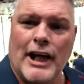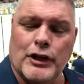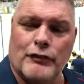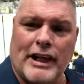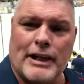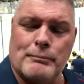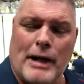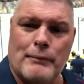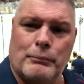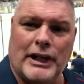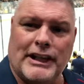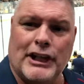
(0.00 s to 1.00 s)
And don't forget my
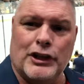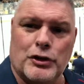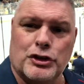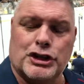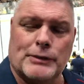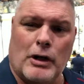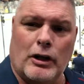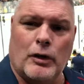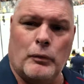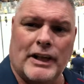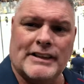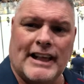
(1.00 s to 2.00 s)
breaking news tomorrow
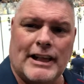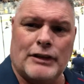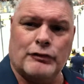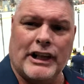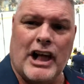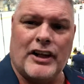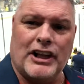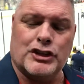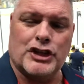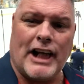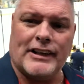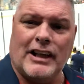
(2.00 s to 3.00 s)
on What a Day regarding
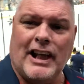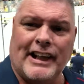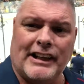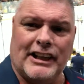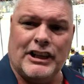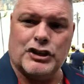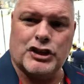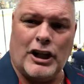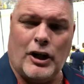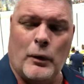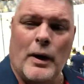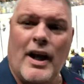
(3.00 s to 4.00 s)
Chad Delay and
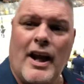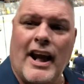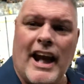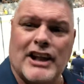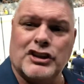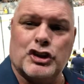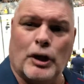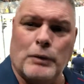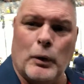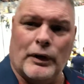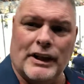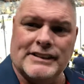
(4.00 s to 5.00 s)
Leoncello and
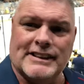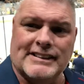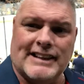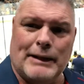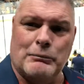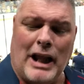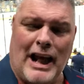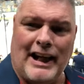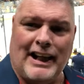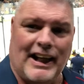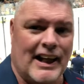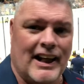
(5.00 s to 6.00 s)
Sobo Warriors and Team
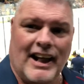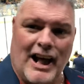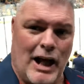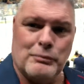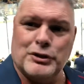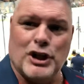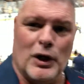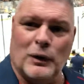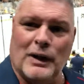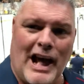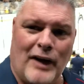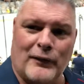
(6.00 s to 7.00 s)
Lion. I'm Joe
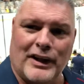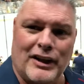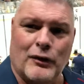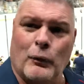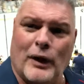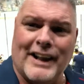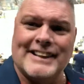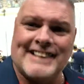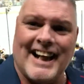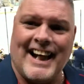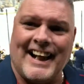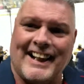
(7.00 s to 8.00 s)
Lowry. What a
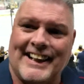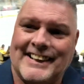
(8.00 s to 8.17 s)
day!